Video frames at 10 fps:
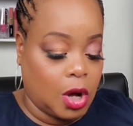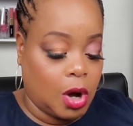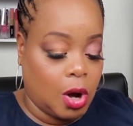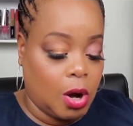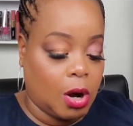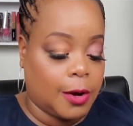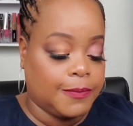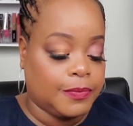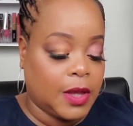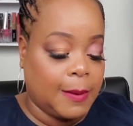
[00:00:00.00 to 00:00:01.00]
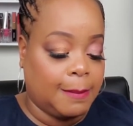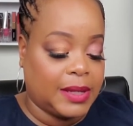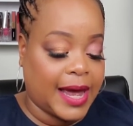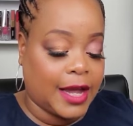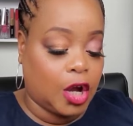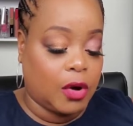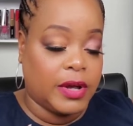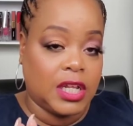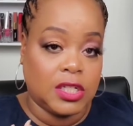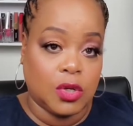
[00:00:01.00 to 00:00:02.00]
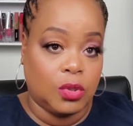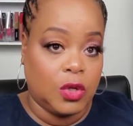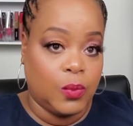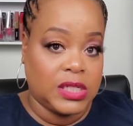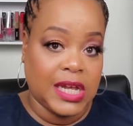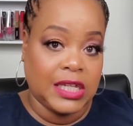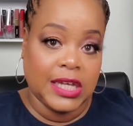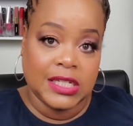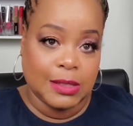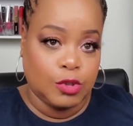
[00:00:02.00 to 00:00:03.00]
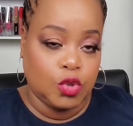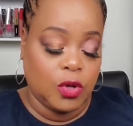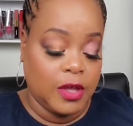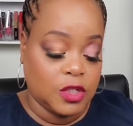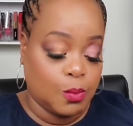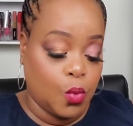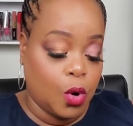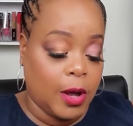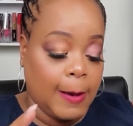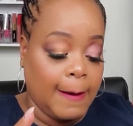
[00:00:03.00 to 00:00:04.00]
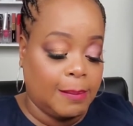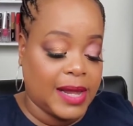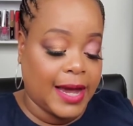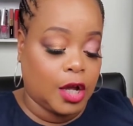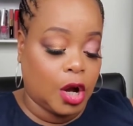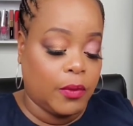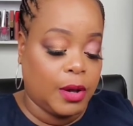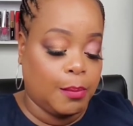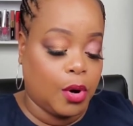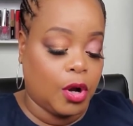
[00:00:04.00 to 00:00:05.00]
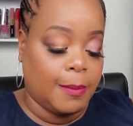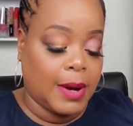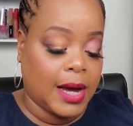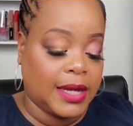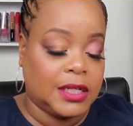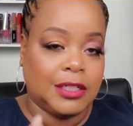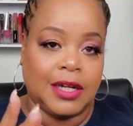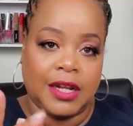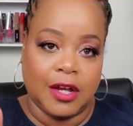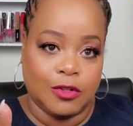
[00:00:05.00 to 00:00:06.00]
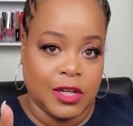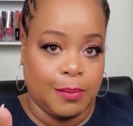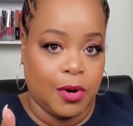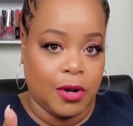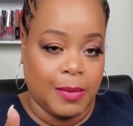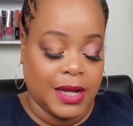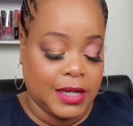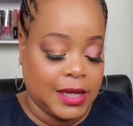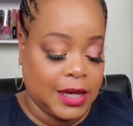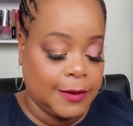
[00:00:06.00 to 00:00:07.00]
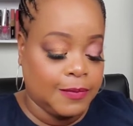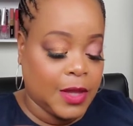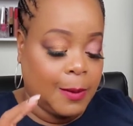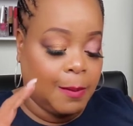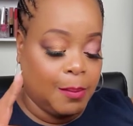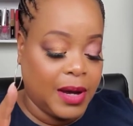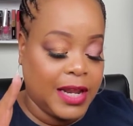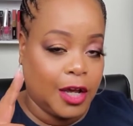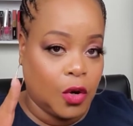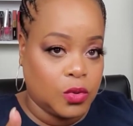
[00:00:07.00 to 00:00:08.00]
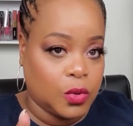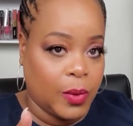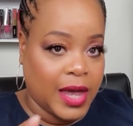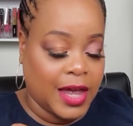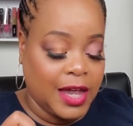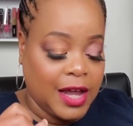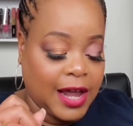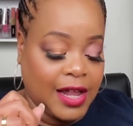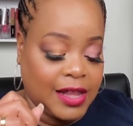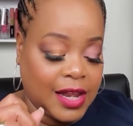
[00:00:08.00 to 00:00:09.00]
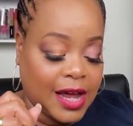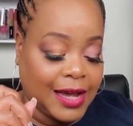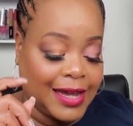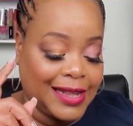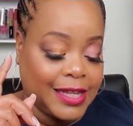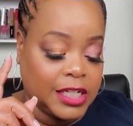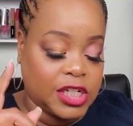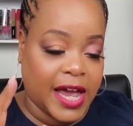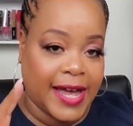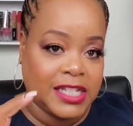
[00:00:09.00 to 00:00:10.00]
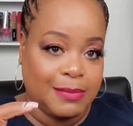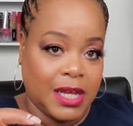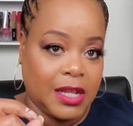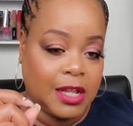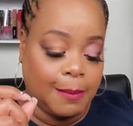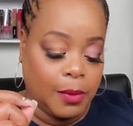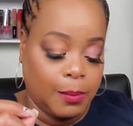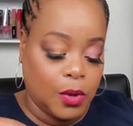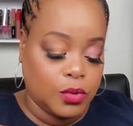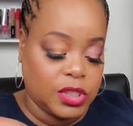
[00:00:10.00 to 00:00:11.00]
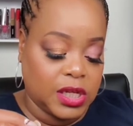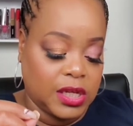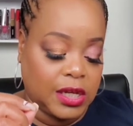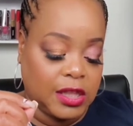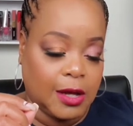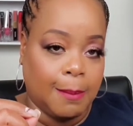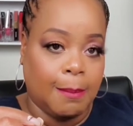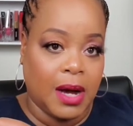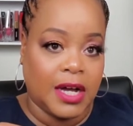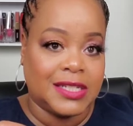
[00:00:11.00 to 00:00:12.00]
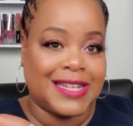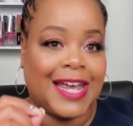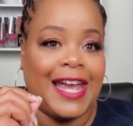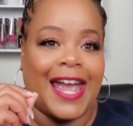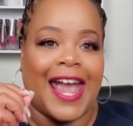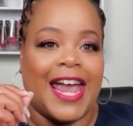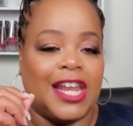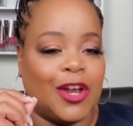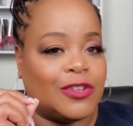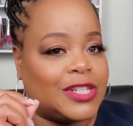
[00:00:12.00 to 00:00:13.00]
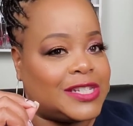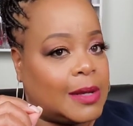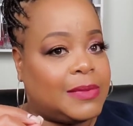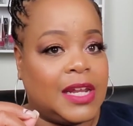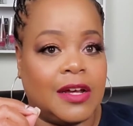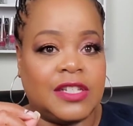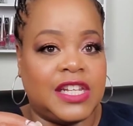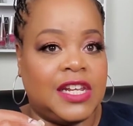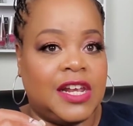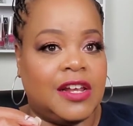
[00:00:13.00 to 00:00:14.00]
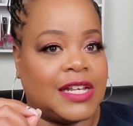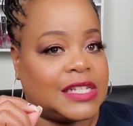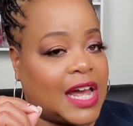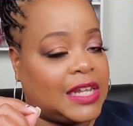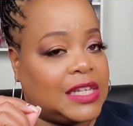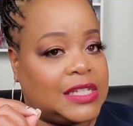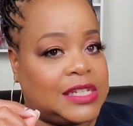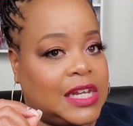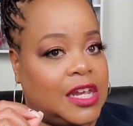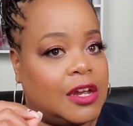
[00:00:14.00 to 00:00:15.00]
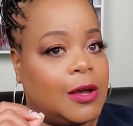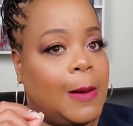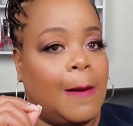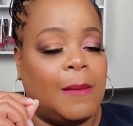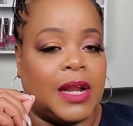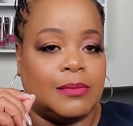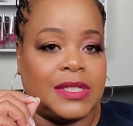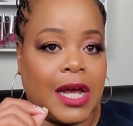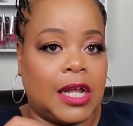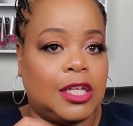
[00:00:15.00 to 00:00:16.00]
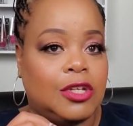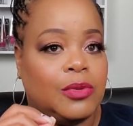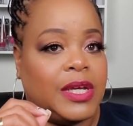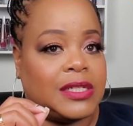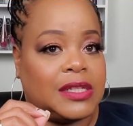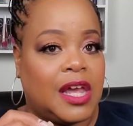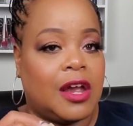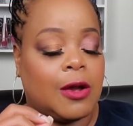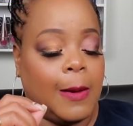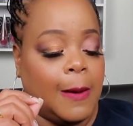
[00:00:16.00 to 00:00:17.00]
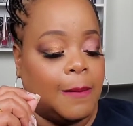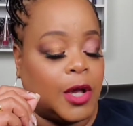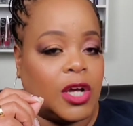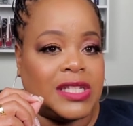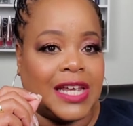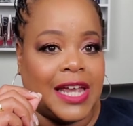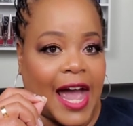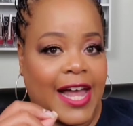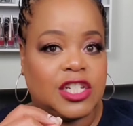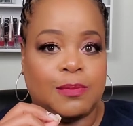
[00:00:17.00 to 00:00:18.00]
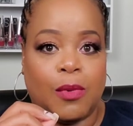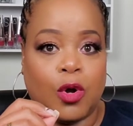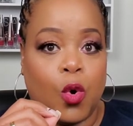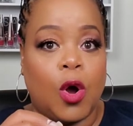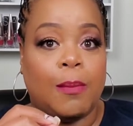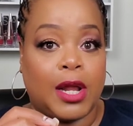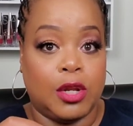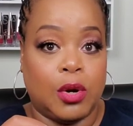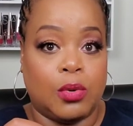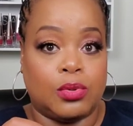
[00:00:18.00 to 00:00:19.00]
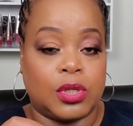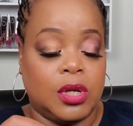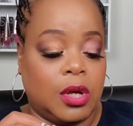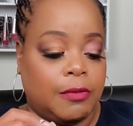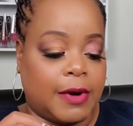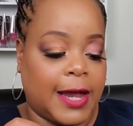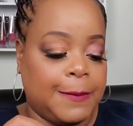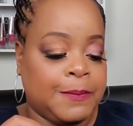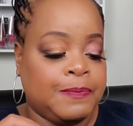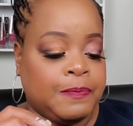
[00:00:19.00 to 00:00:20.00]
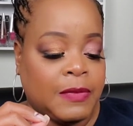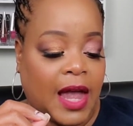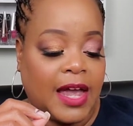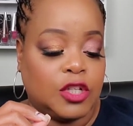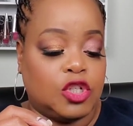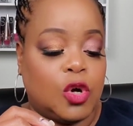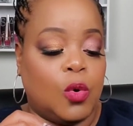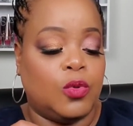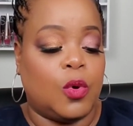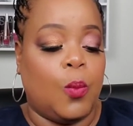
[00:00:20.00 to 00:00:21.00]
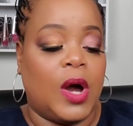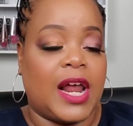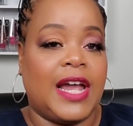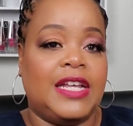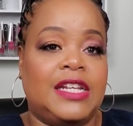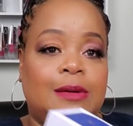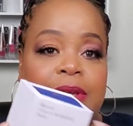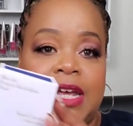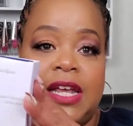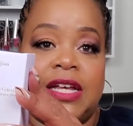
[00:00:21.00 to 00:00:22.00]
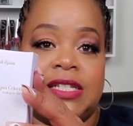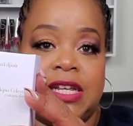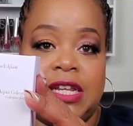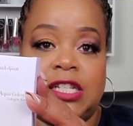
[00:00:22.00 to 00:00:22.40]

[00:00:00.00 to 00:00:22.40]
are blackcurrant. These are the only ones they list. I'm sure there's more. Blackcurrant, bergamot. And there goes that bergamot again. But it goes away. And then I get the jasmine, the mimosa, the musk. And there's something else in there that's not listed here. But I'm telling you, it's there because it caught my nose, right? And so the one I ended up getting is in this